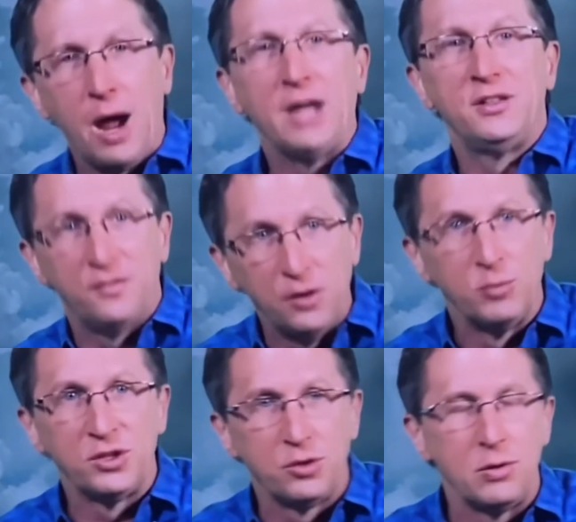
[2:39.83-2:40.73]
try to
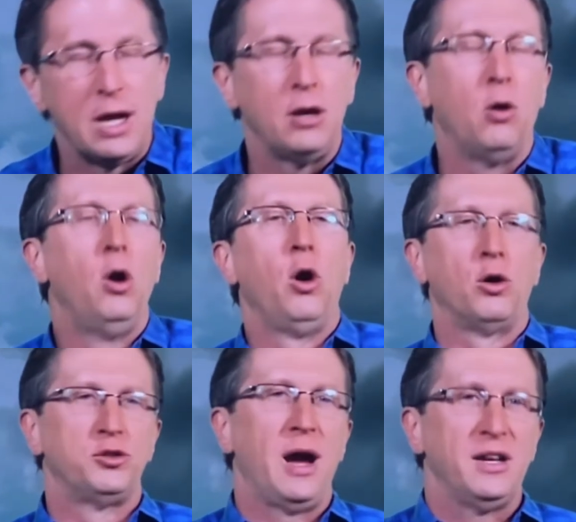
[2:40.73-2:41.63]
film a tornado
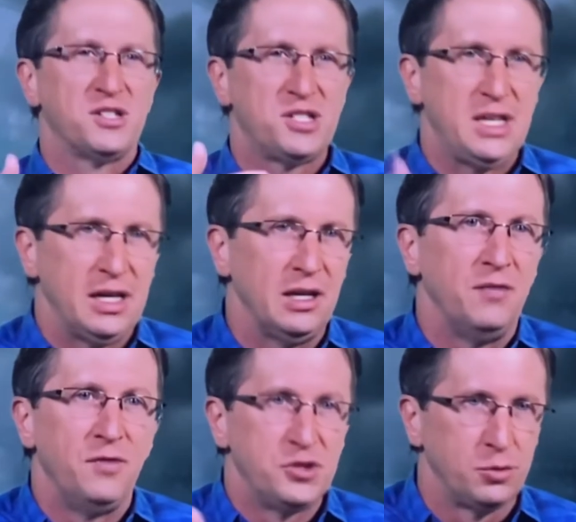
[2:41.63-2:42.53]
or try to see it
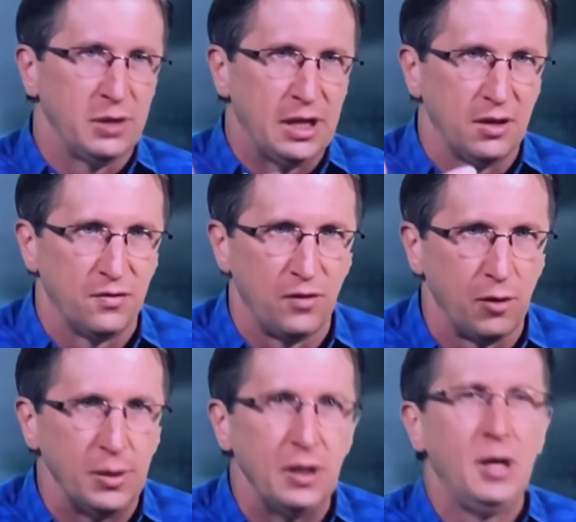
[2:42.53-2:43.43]
and visually
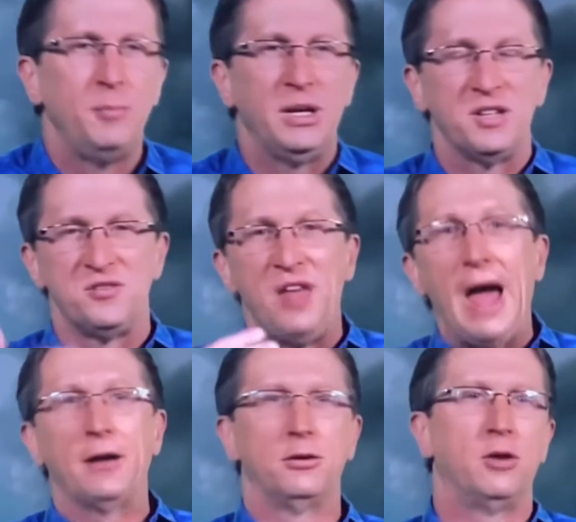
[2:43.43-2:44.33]
confirm it, because
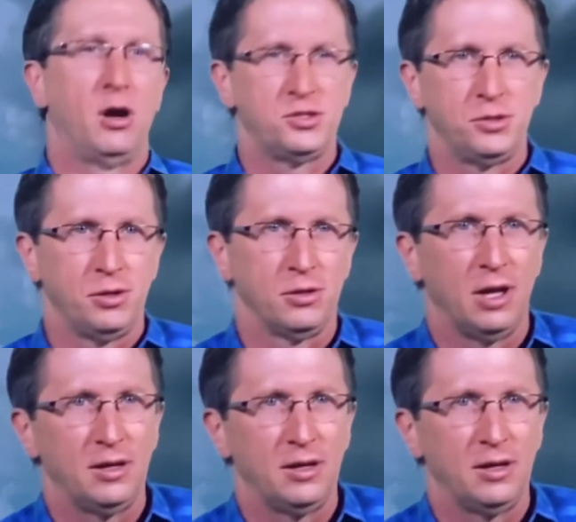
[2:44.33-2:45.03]
that could cost you your